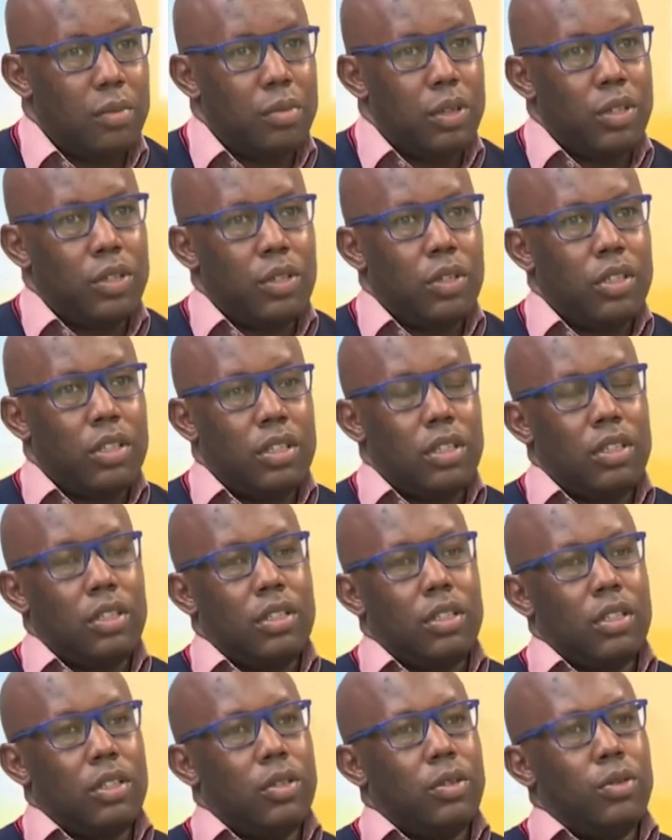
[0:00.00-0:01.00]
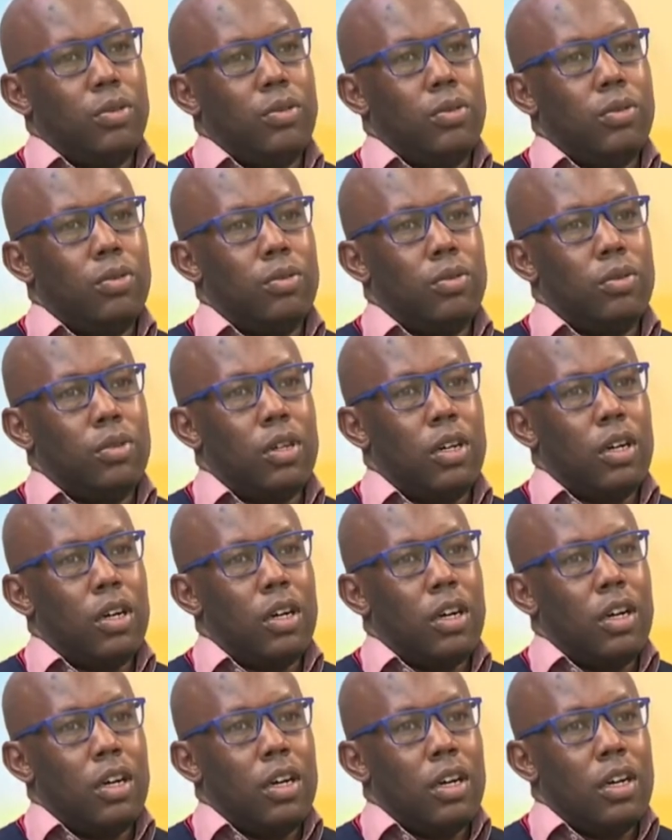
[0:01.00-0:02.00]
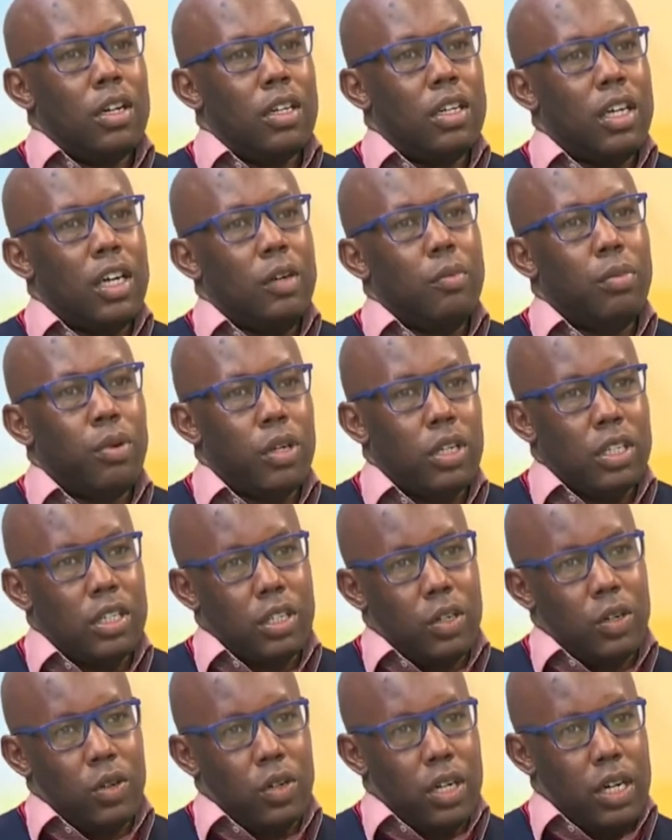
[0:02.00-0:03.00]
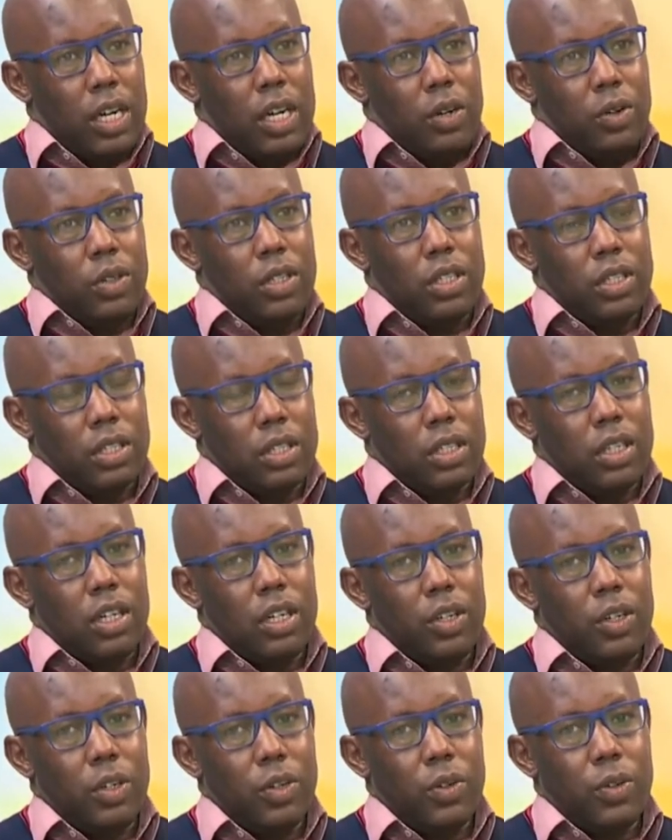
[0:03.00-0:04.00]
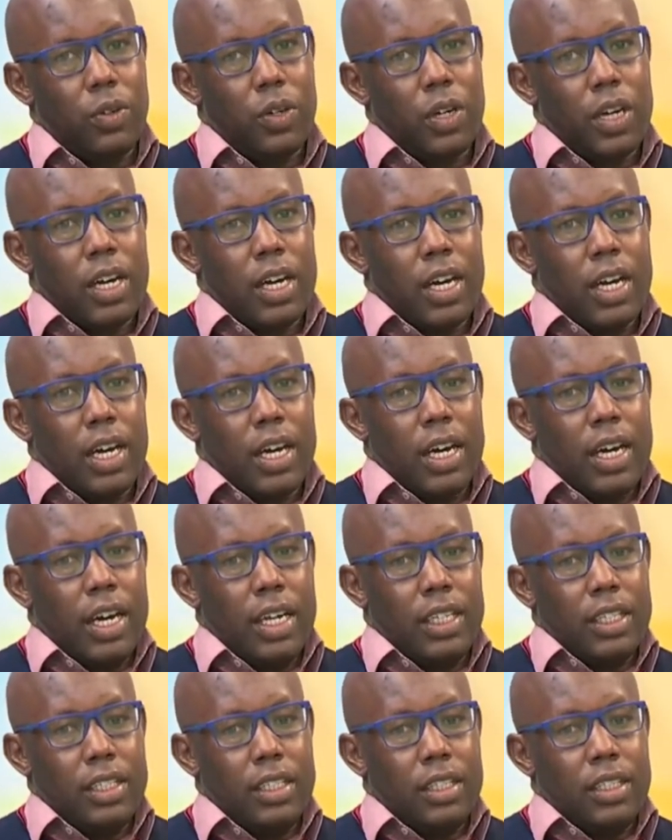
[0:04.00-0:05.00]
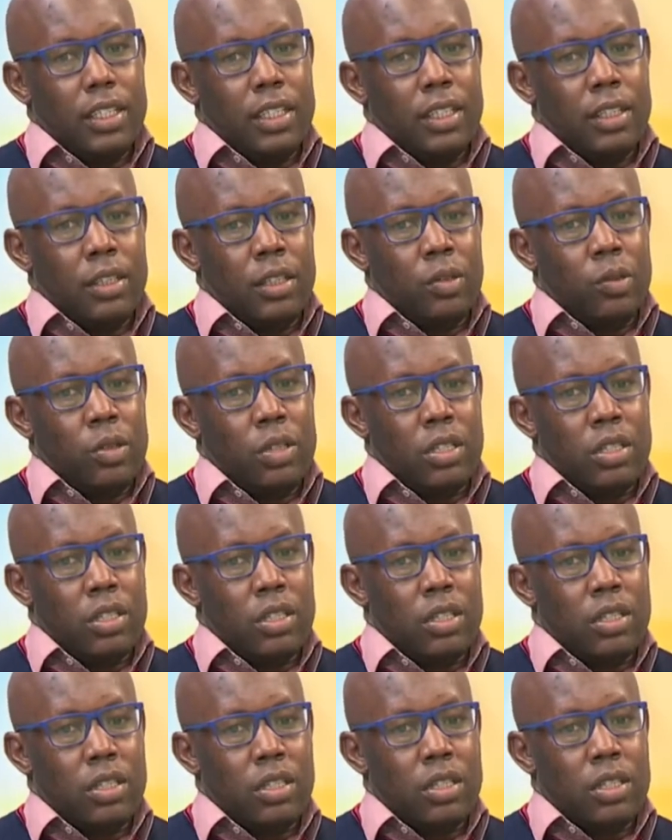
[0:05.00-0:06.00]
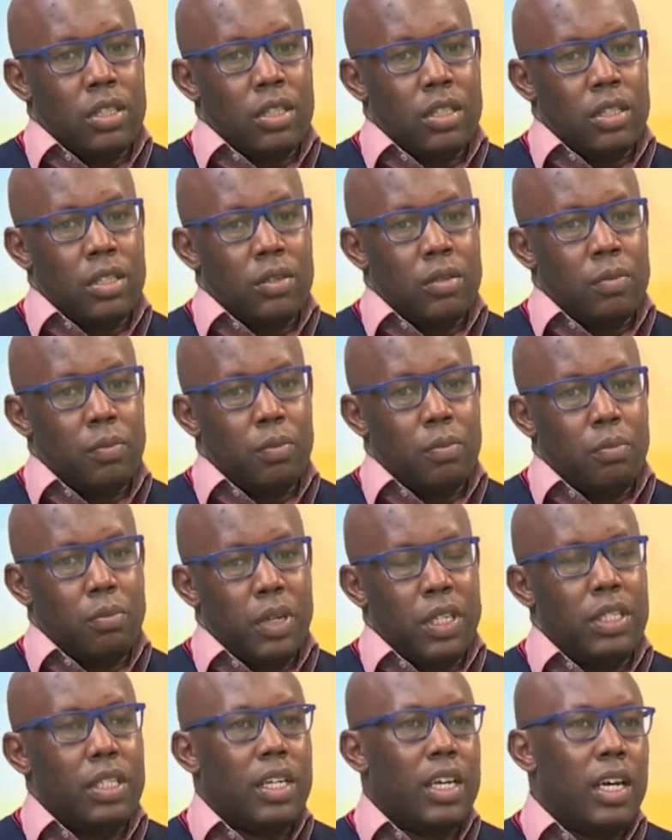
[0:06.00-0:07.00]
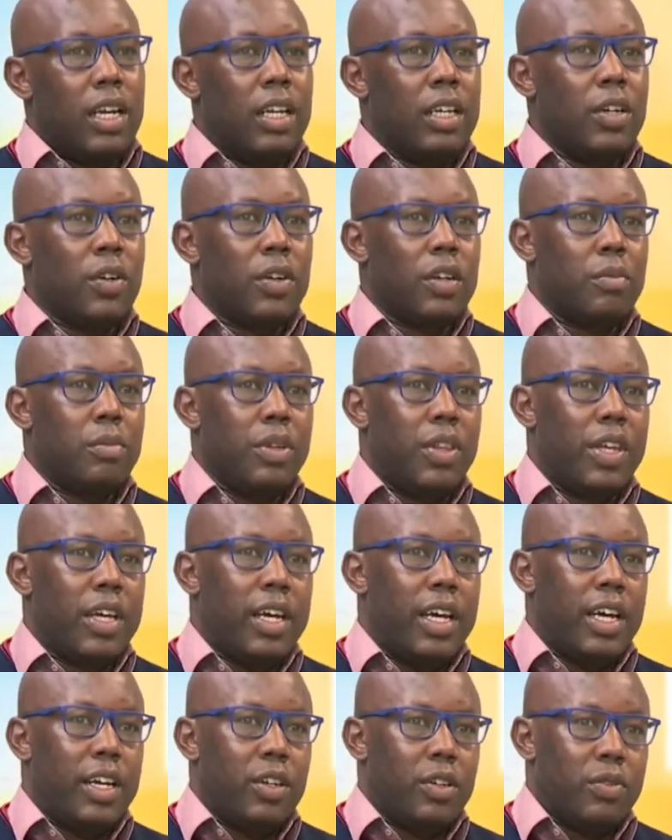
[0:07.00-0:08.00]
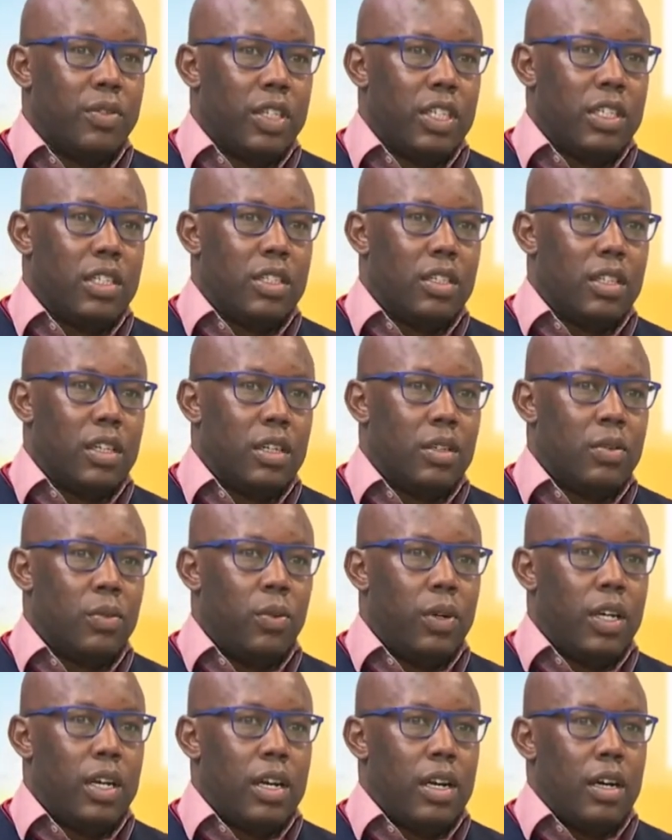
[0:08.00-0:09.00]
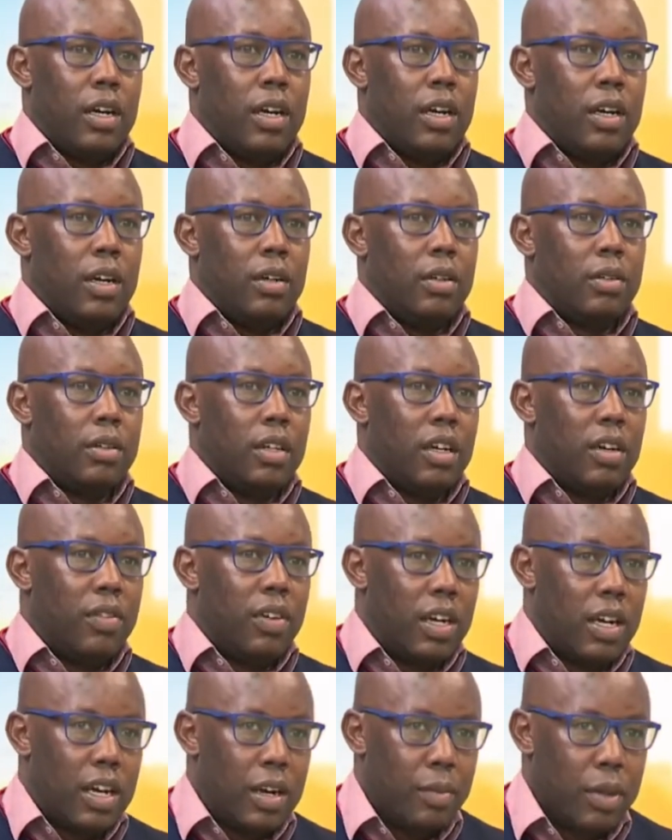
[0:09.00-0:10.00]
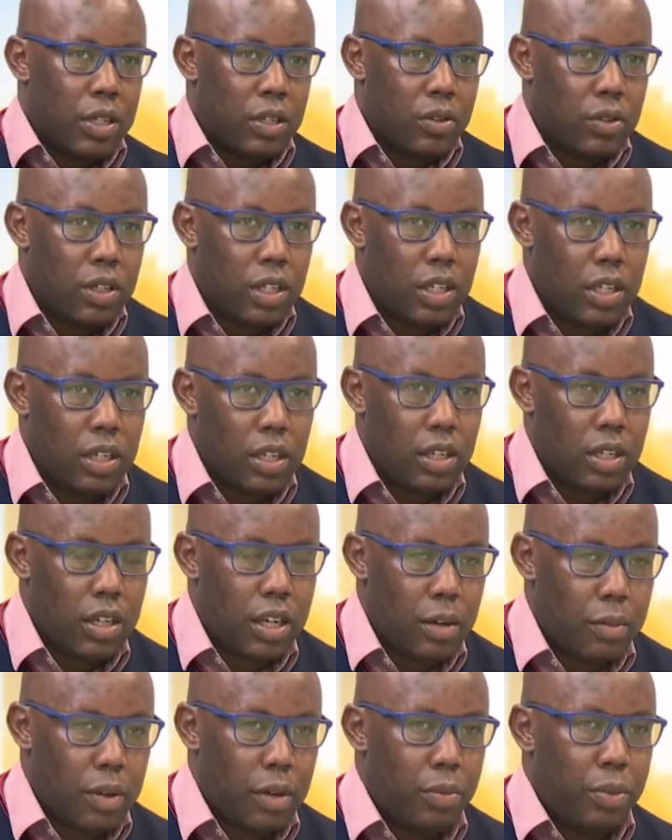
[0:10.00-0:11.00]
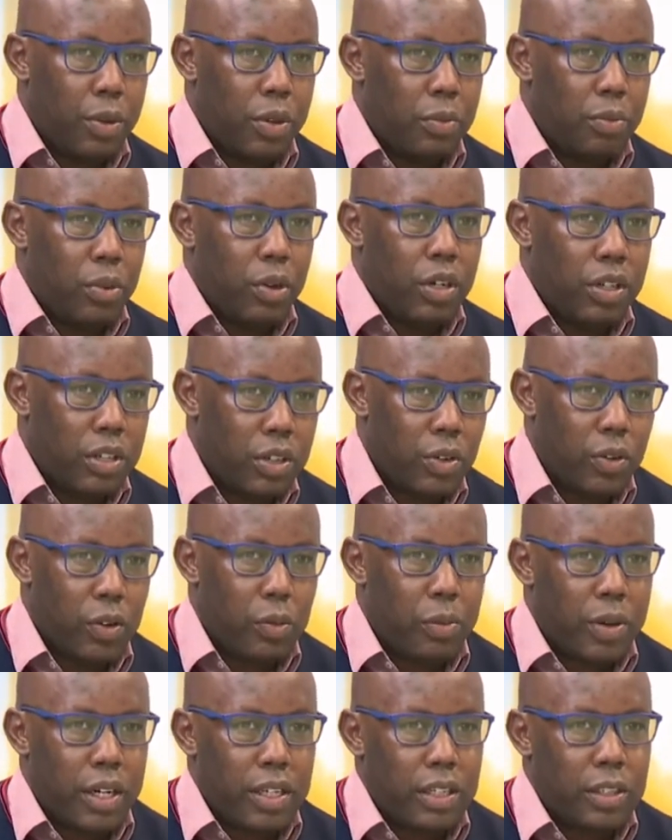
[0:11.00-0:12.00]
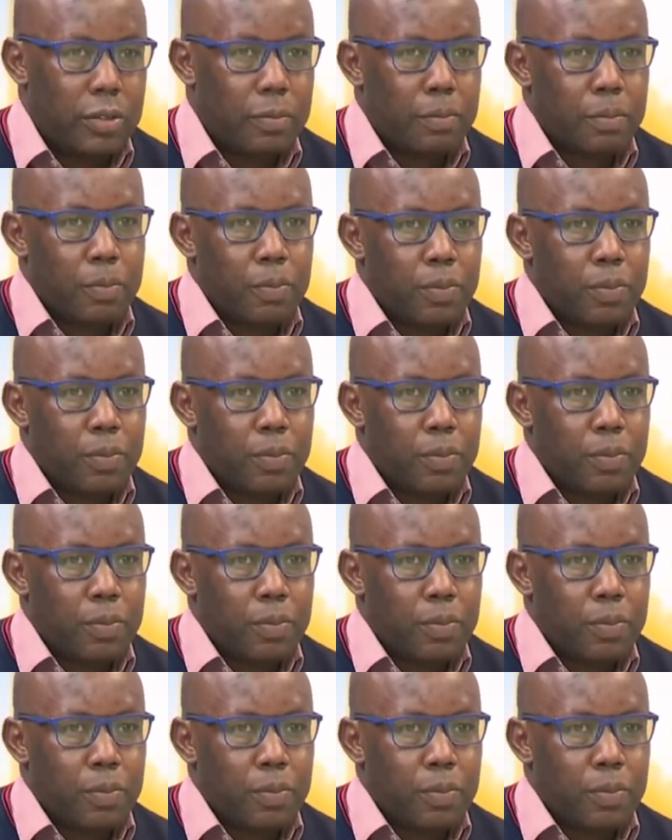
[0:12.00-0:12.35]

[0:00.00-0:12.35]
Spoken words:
the ambition is to gain political clout, you know. And it was just basically going to be the end of it, that when Governor Amason Kingi came up with a political party,